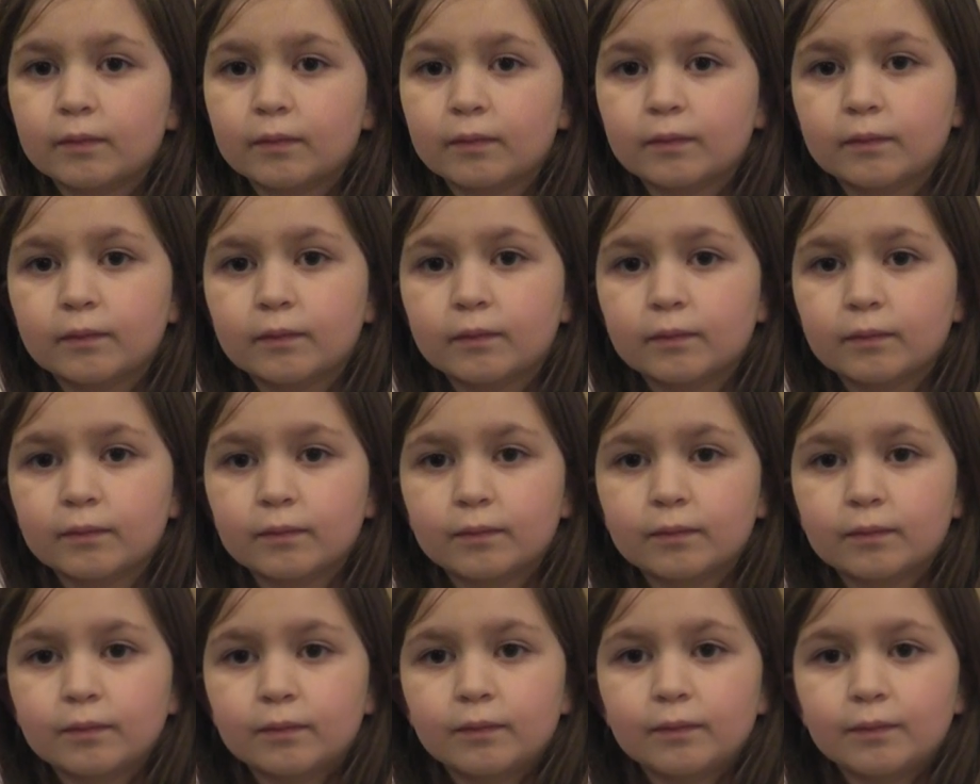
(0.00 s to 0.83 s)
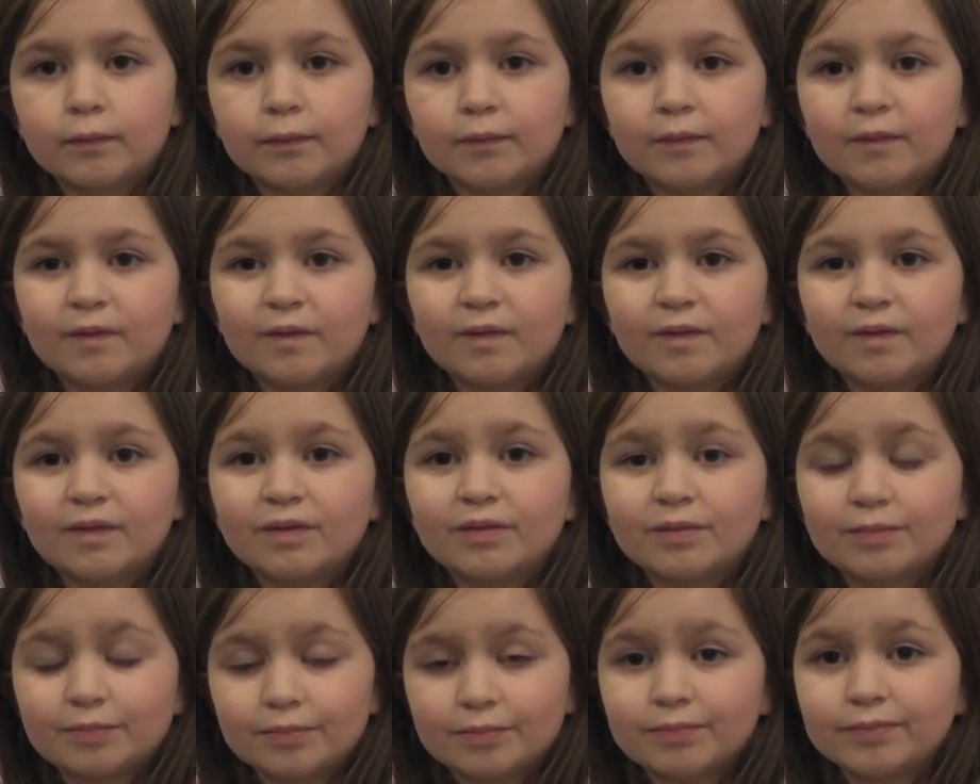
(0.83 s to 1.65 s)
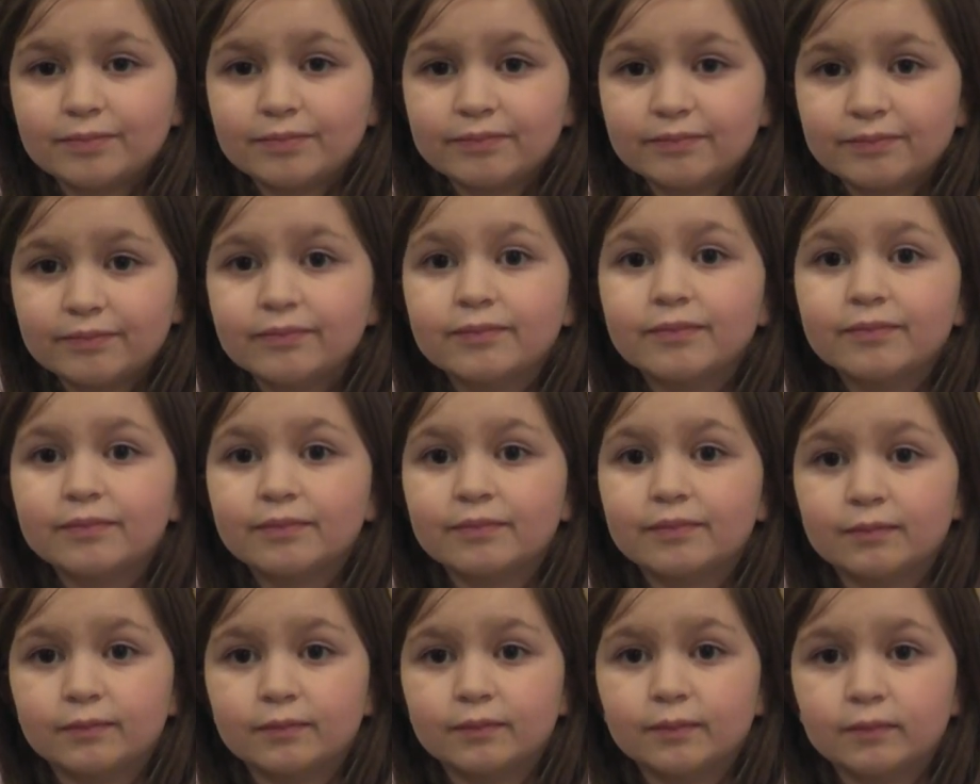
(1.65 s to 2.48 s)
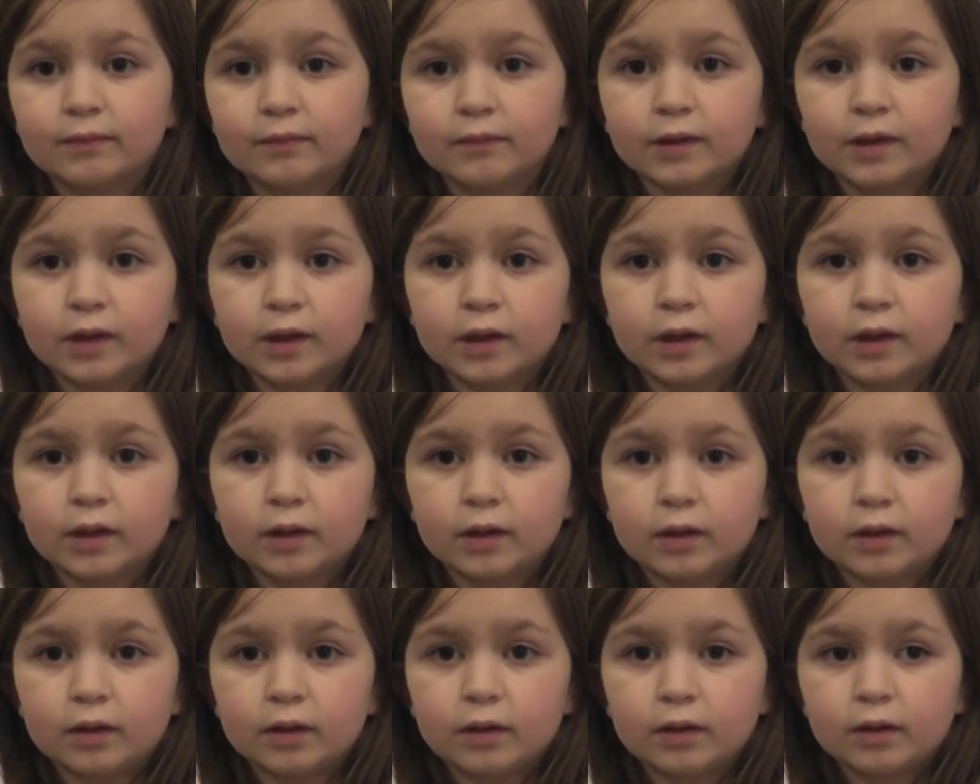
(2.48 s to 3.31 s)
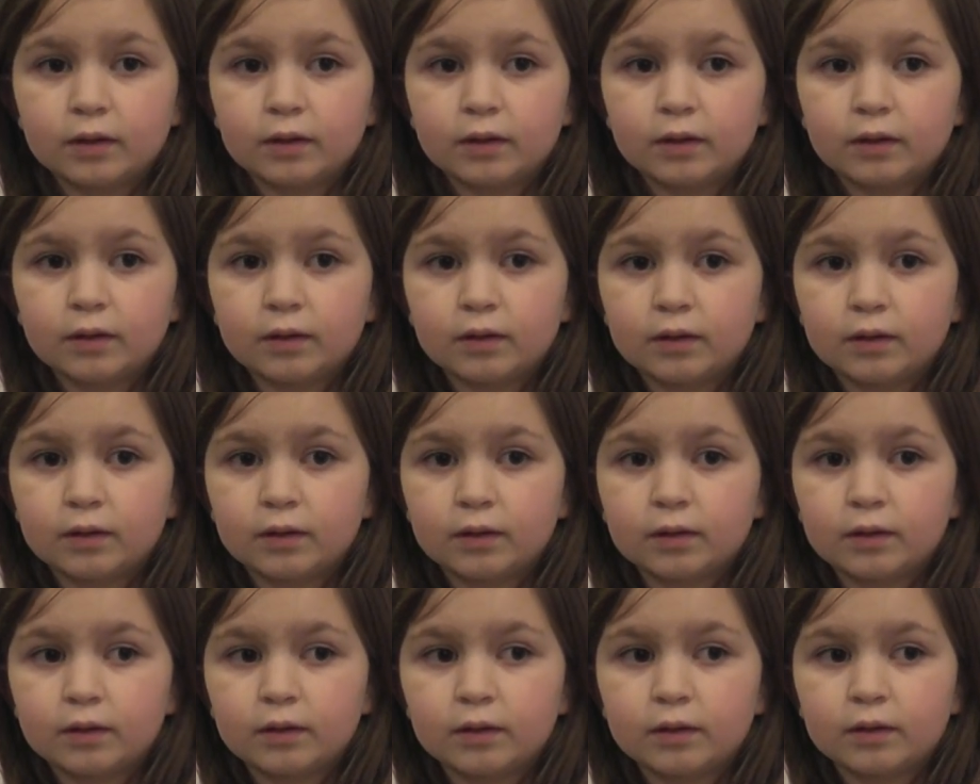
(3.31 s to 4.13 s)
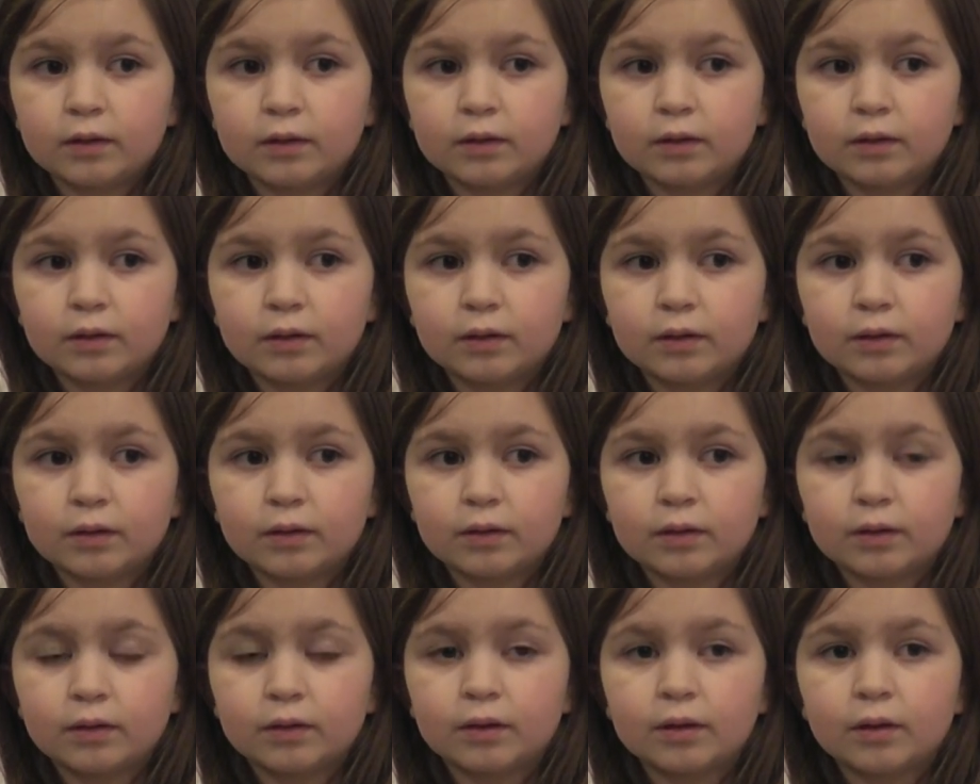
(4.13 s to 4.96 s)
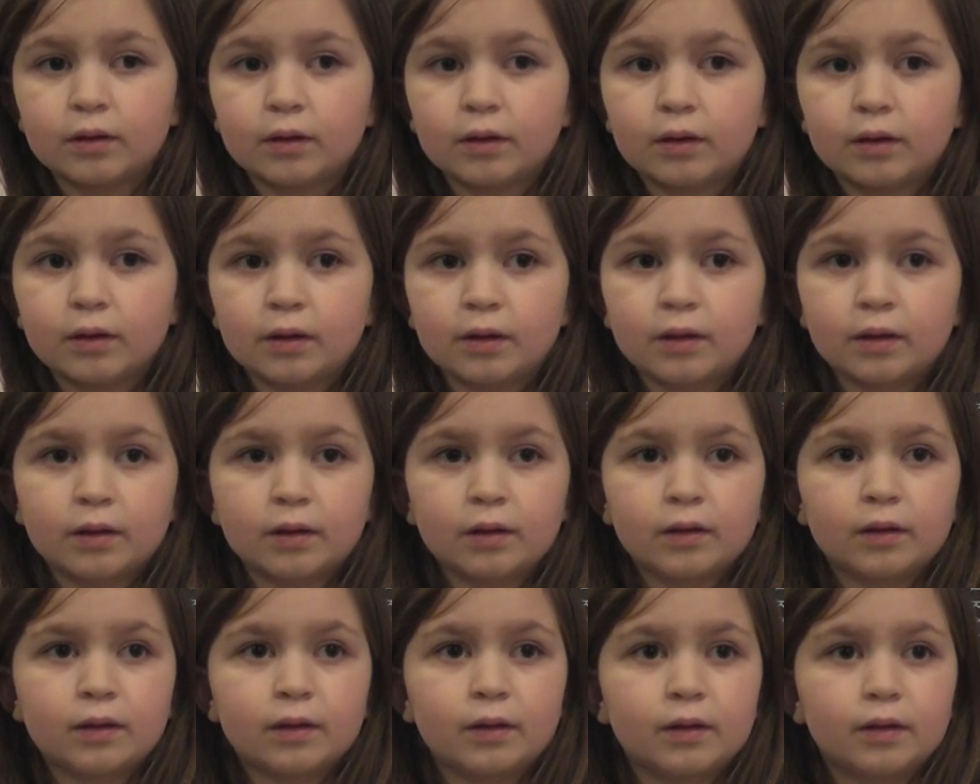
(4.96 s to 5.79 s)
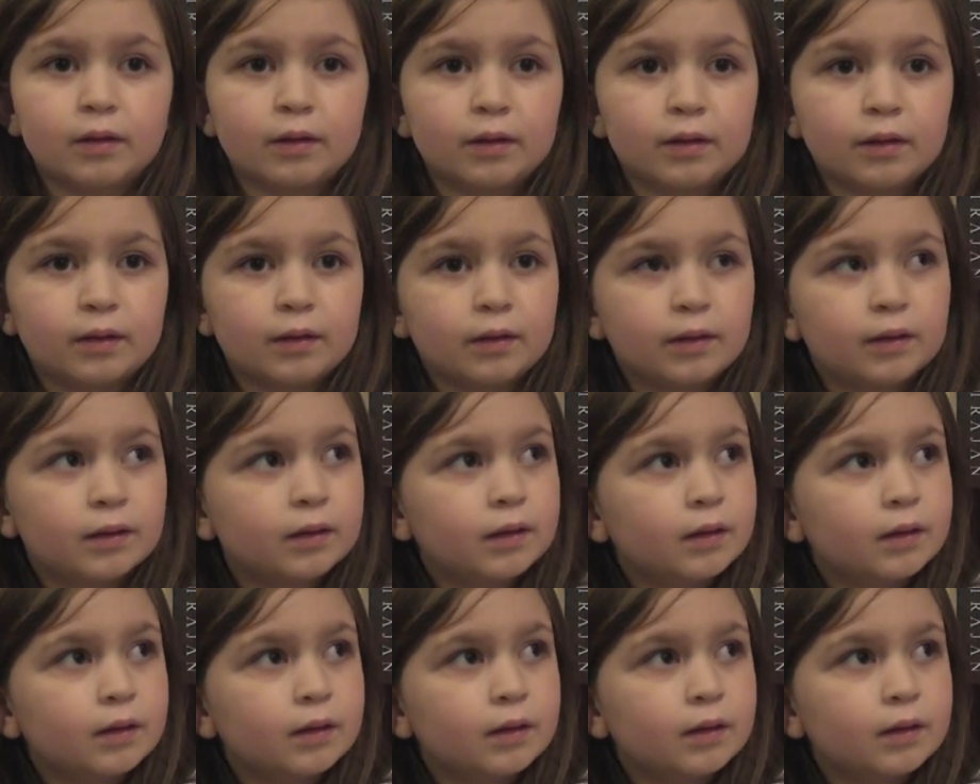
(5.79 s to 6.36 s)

[no speech]